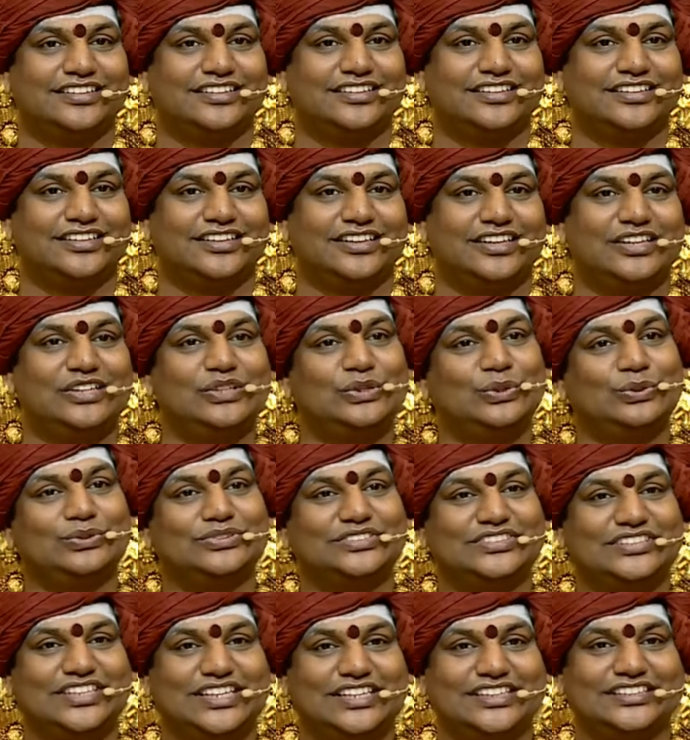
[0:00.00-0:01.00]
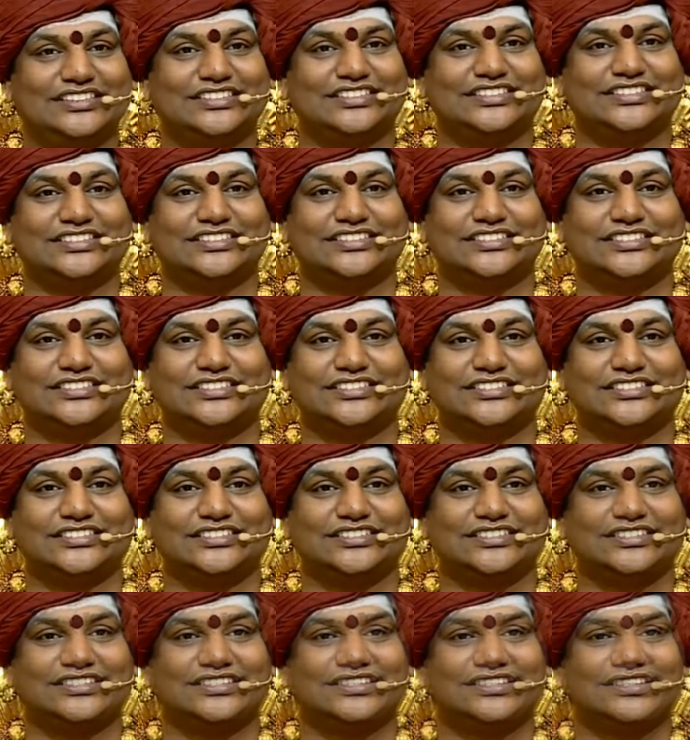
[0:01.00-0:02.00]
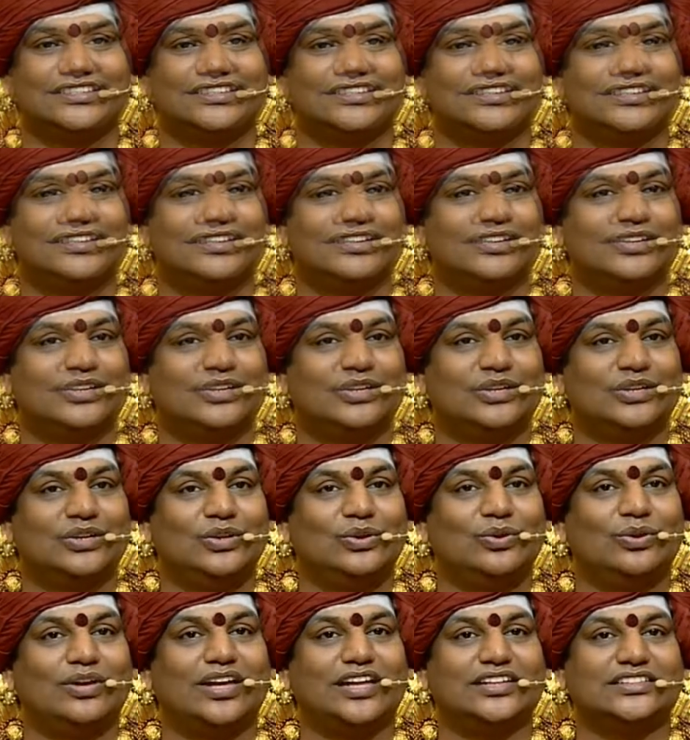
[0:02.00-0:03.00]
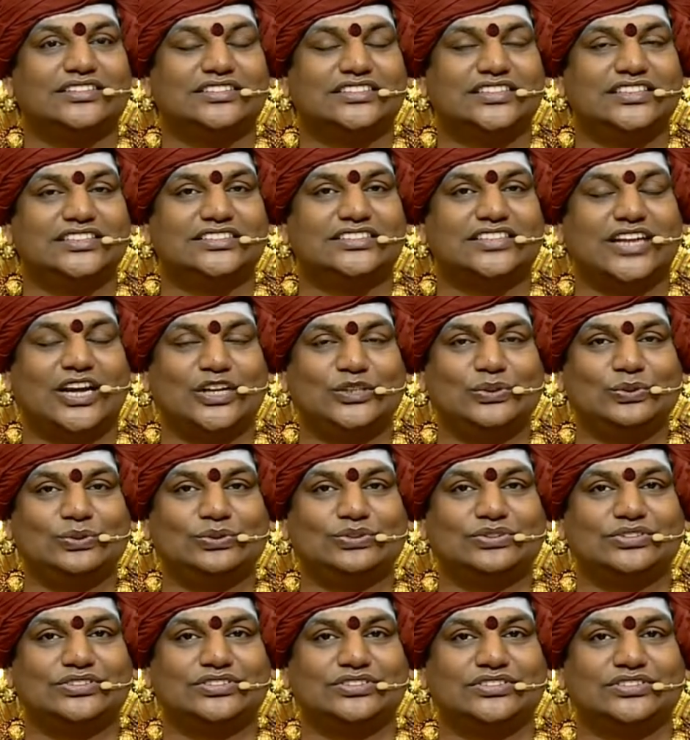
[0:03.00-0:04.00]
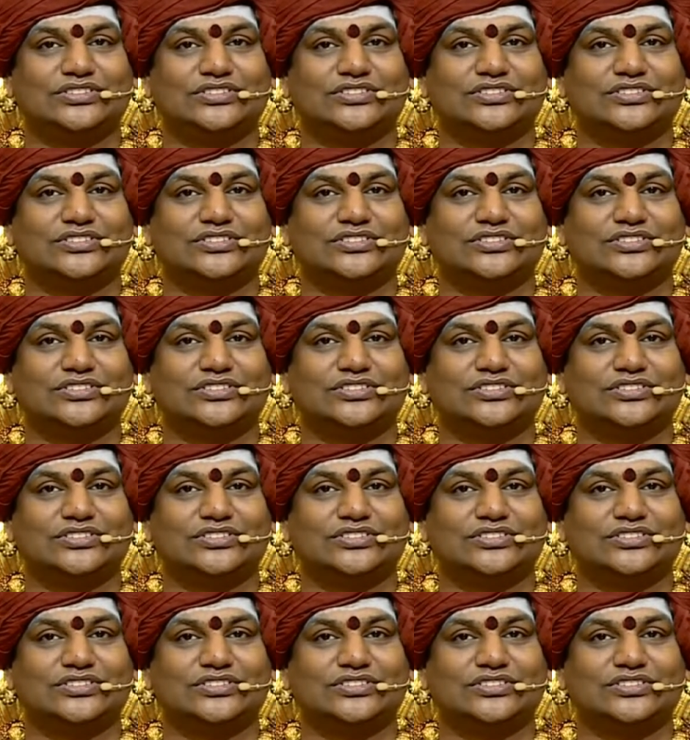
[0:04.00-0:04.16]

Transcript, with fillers: In those days, you can see sadhus